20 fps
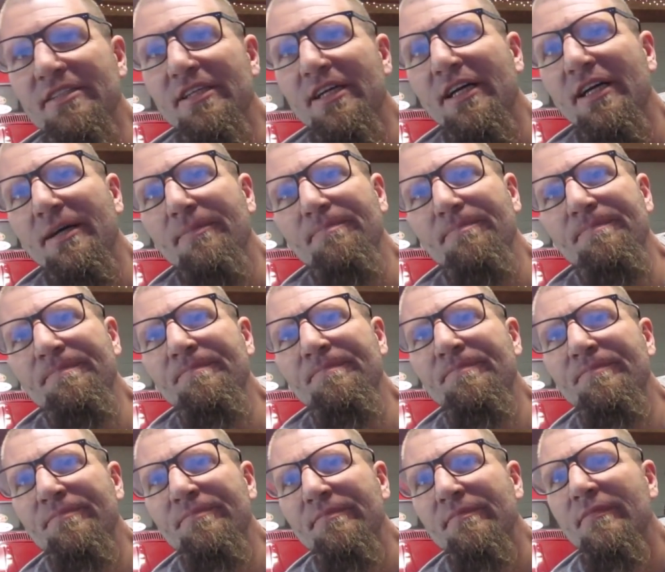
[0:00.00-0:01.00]
uh,
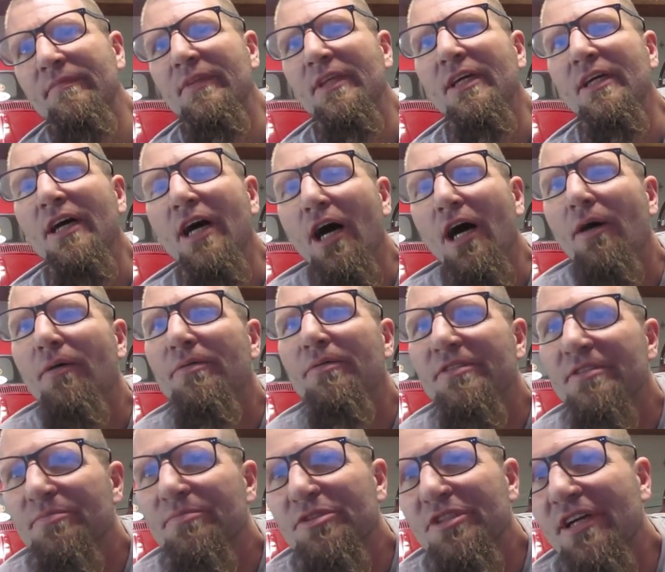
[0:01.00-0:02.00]
uh,
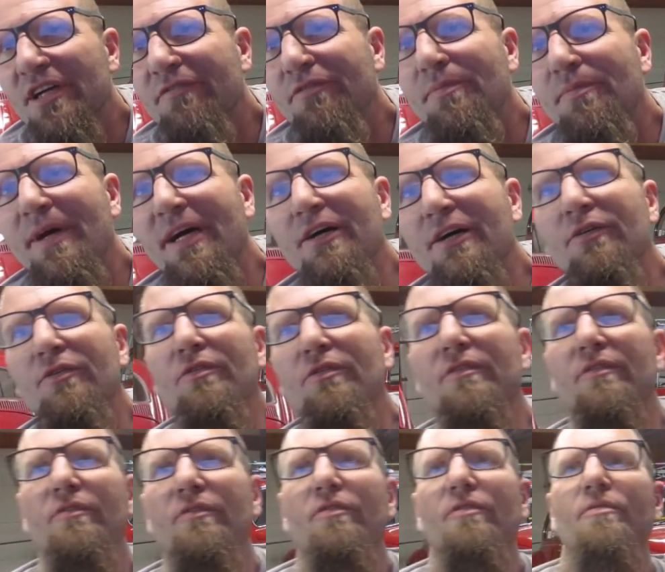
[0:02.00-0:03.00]
some stuff about
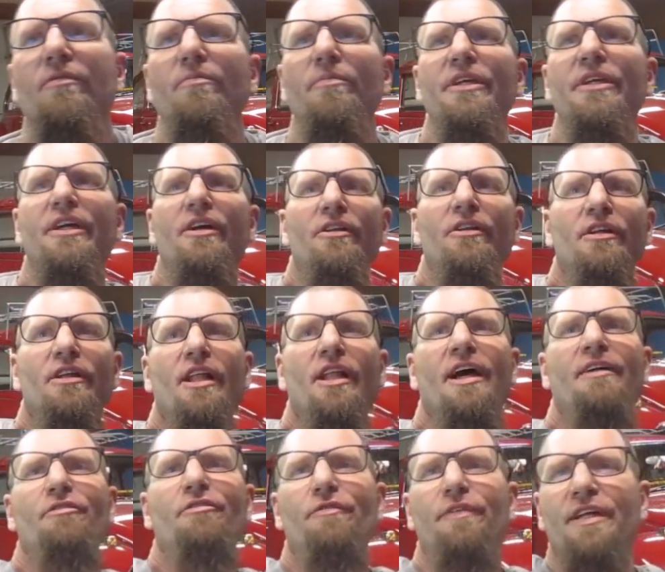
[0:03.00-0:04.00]
me on the
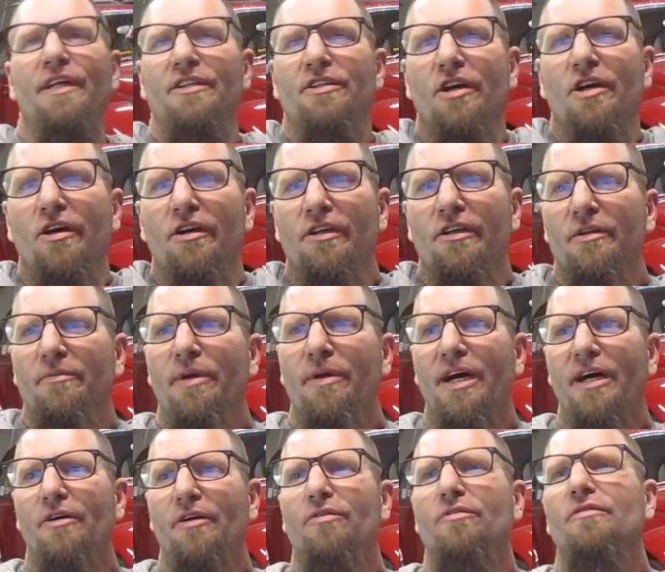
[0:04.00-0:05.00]
live event talking
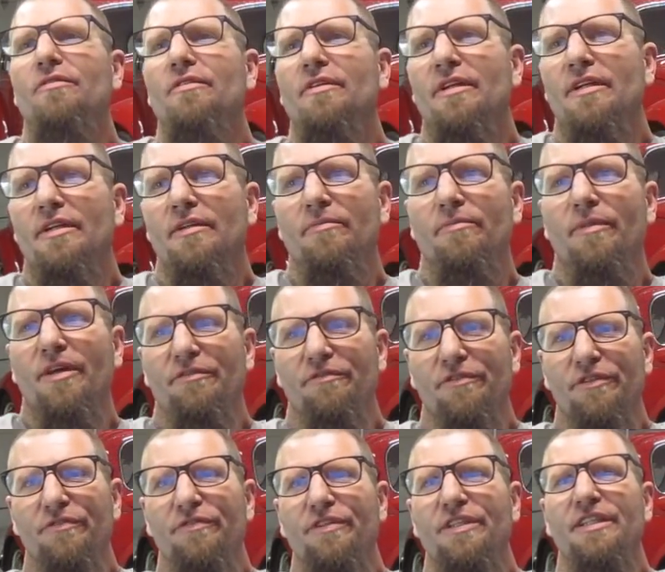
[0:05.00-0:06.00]
about my
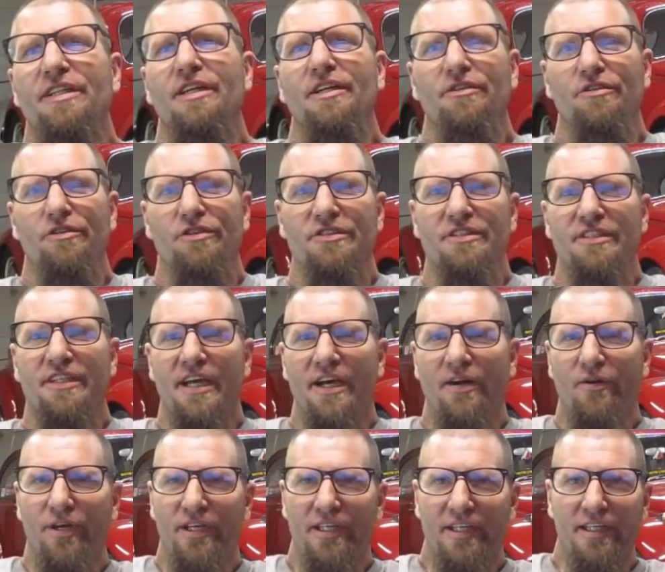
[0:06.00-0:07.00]
1500s and
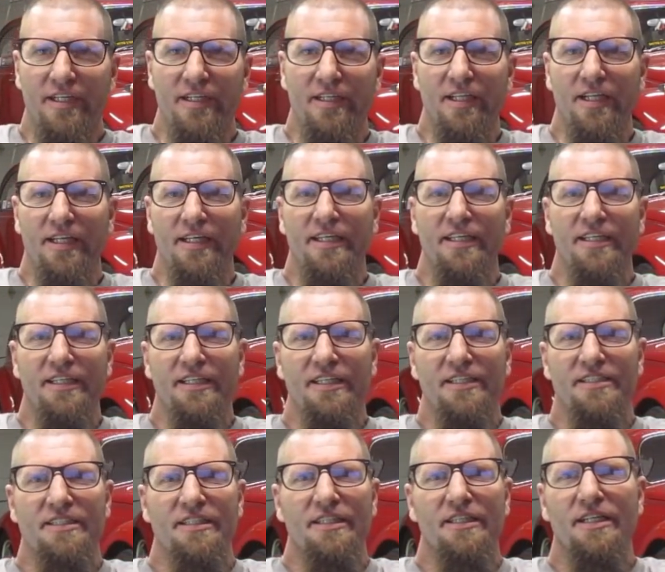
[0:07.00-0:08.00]
how I get it like he
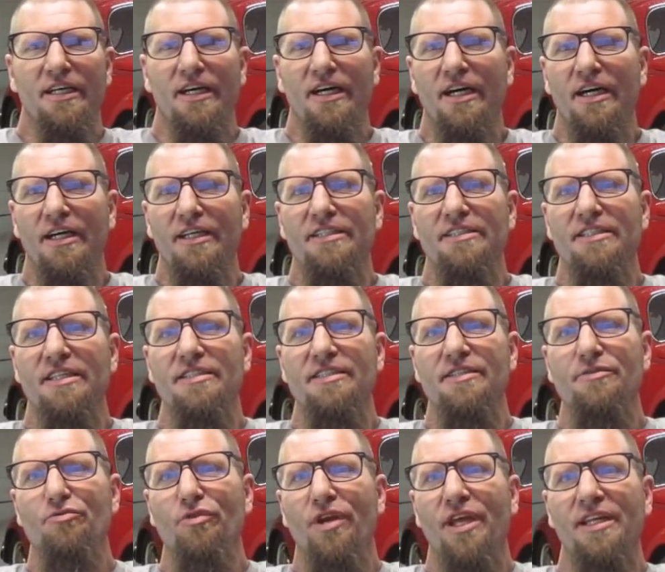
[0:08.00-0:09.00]
gets it. Uh, he says
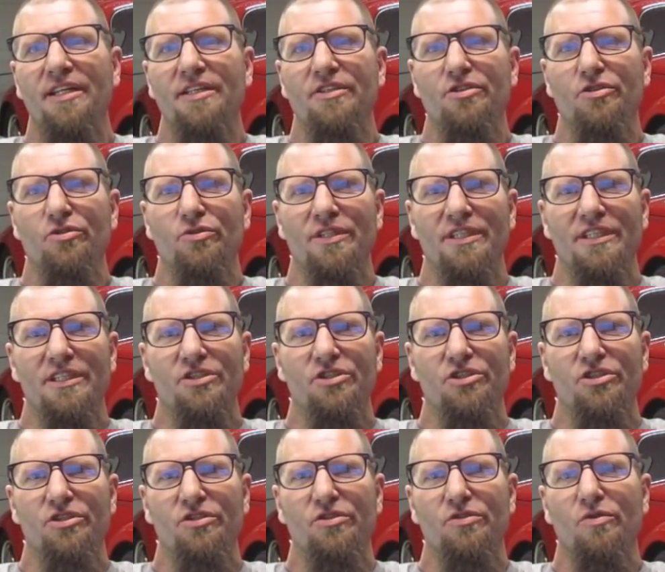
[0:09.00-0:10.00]
he ran into an
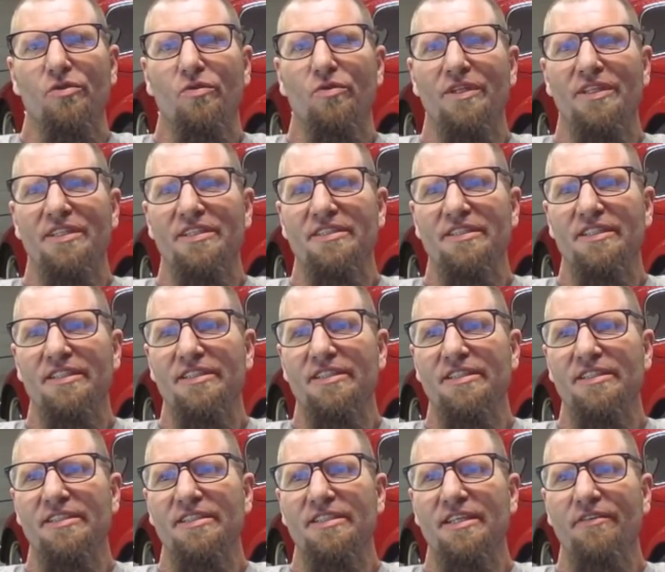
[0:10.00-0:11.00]
issue with his
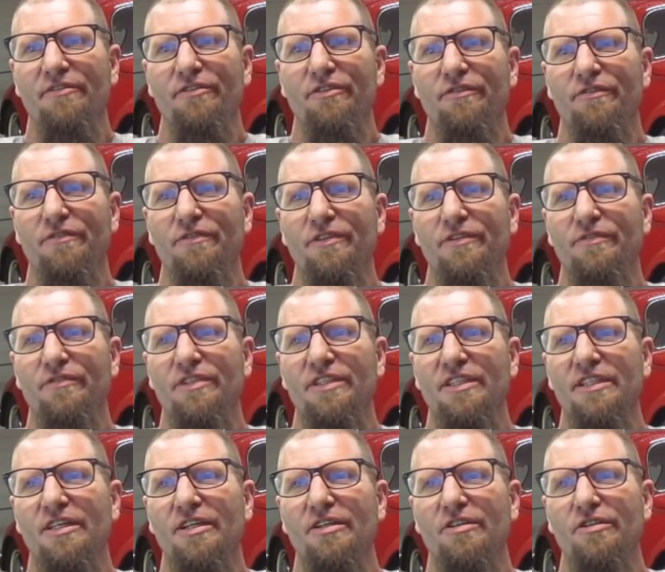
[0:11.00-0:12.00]
67
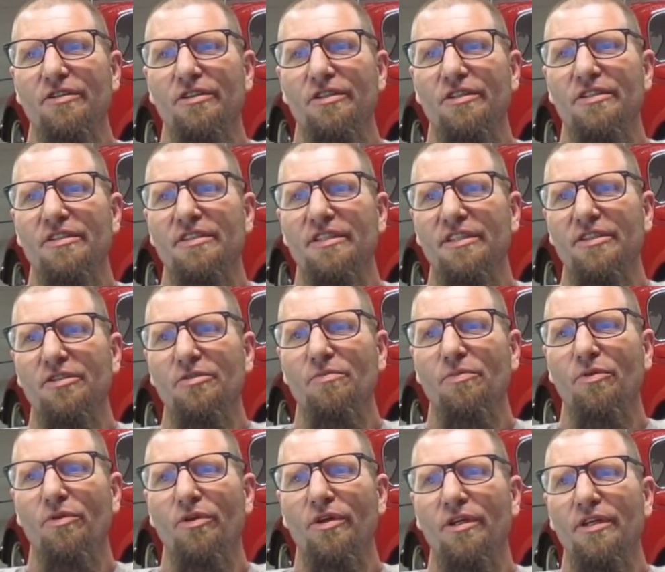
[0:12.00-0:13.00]
1500 single
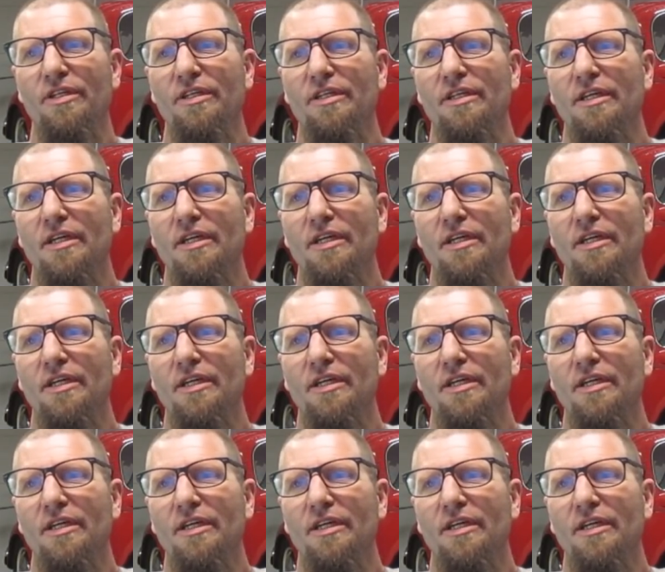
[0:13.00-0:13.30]
port,